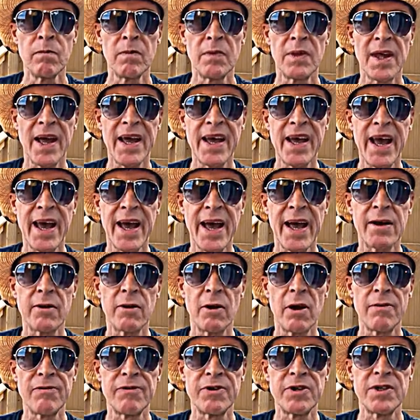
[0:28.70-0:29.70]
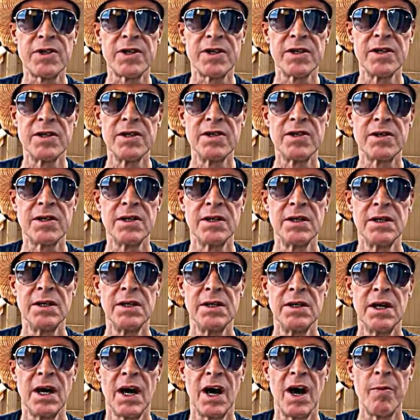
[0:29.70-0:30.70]
they had offices
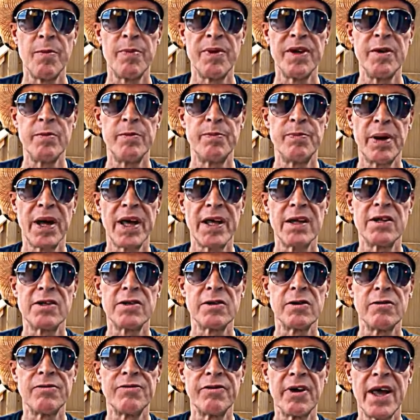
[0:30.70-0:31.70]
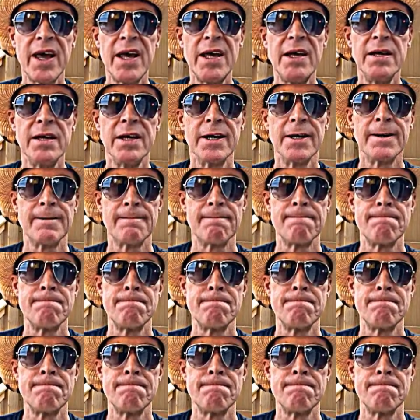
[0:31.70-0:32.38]
up in Pennsylvania.